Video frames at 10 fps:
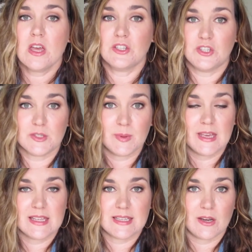Just
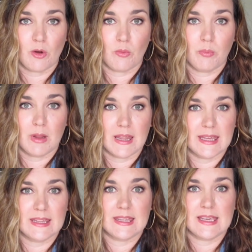because I don't
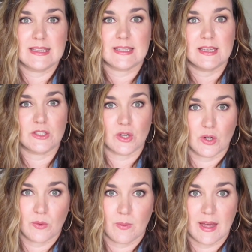plan things a
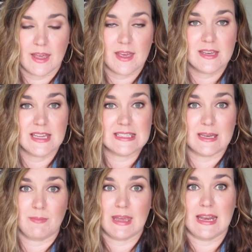certain way
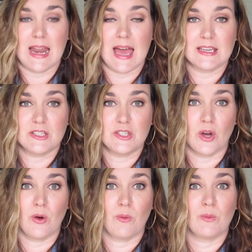doesn't mean I
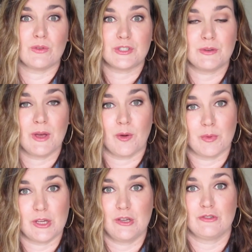don't want to
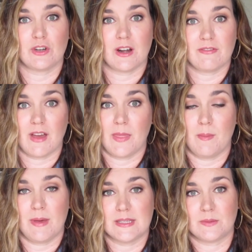help you try to find
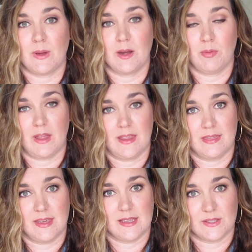the best way to plan
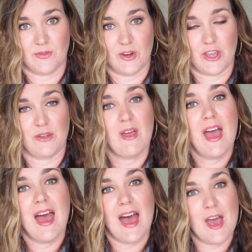things for you.
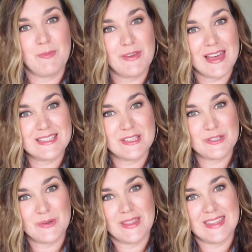I hope you guys
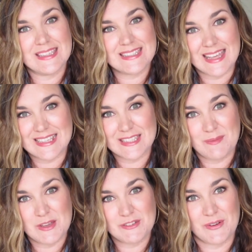enjoyed this. Thanks so
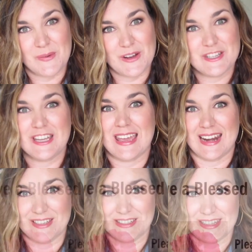much for watching
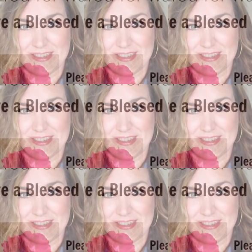and I'll see